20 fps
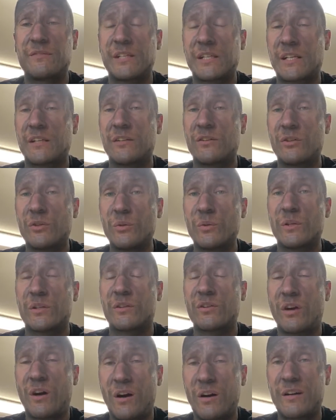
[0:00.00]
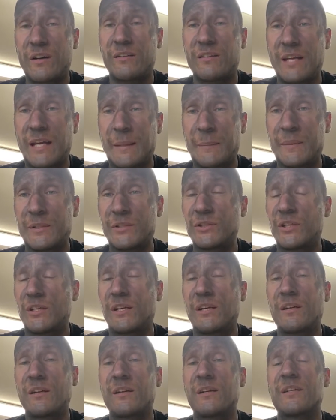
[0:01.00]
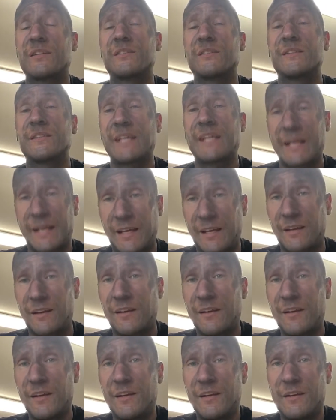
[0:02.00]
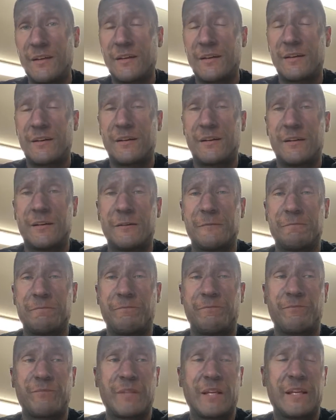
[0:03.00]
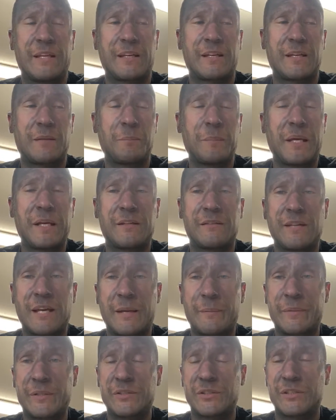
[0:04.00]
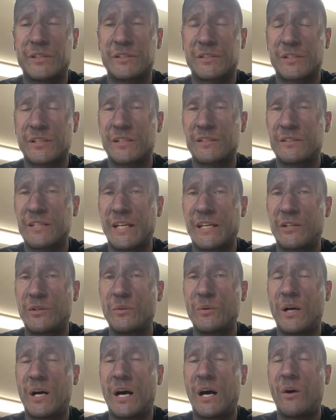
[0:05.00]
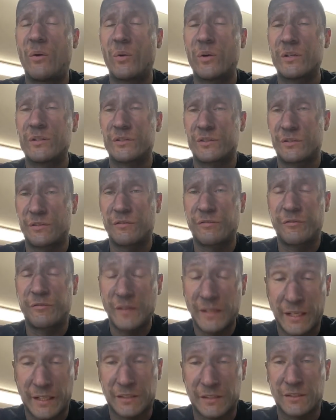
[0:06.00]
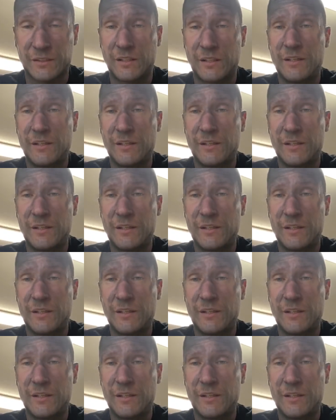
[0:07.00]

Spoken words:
It can do a ton of damage in a second. And it can make damage that's going to take you hours to fix.